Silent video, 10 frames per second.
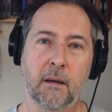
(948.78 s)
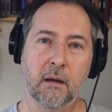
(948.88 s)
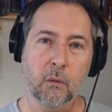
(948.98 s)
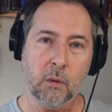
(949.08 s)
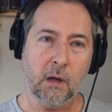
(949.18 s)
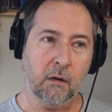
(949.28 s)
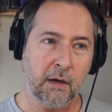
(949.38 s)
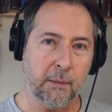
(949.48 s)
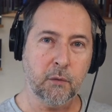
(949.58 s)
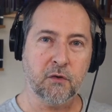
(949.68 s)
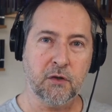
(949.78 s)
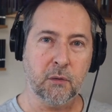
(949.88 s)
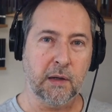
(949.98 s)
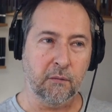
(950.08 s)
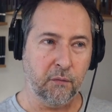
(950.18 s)
We are able
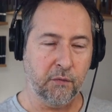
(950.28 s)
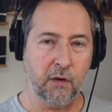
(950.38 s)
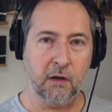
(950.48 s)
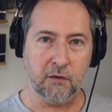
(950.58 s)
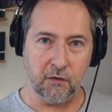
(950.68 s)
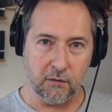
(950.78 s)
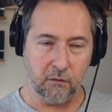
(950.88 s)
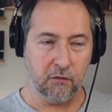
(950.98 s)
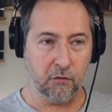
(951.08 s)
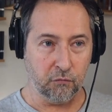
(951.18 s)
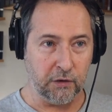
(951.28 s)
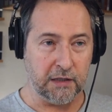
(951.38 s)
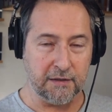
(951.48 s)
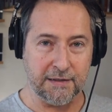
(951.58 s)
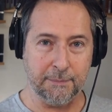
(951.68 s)
to infer, to
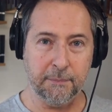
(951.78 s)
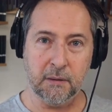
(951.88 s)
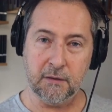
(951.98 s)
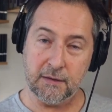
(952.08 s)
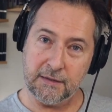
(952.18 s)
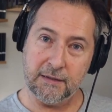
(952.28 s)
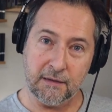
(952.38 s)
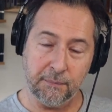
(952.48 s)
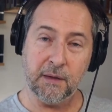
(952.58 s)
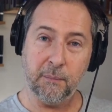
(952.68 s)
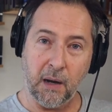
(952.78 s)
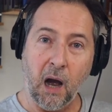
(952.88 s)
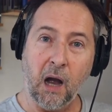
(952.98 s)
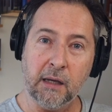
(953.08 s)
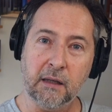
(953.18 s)
read symbol, to see something
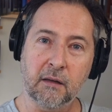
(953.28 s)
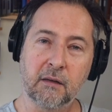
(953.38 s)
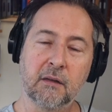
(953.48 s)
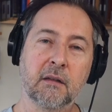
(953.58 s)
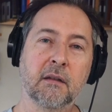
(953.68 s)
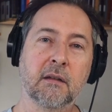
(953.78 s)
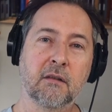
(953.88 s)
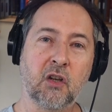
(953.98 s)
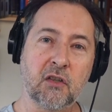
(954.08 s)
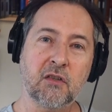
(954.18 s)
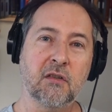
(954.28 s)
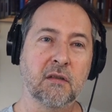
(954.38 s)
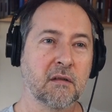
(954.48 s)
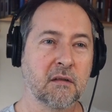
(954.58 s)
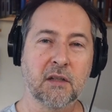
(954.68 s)
behind just,
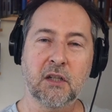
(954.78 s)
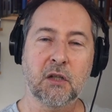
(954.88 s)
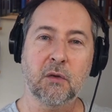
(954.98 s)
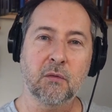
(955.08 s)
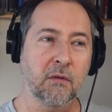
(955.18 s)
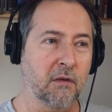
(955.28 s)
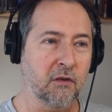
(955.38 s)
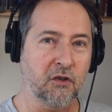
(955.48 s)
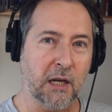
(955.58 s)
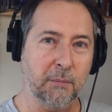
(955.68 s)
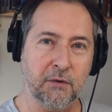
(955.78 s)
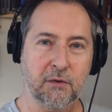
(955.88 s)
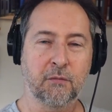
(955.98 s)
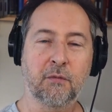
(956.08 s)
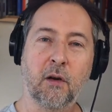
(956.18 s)
you know, the shapes
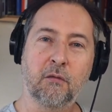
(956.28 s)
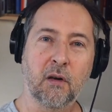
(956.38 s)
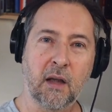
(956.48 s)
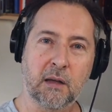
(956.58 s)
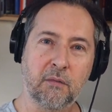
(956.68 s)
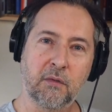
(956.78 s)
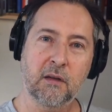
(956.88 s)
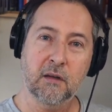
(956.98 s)
of, of life,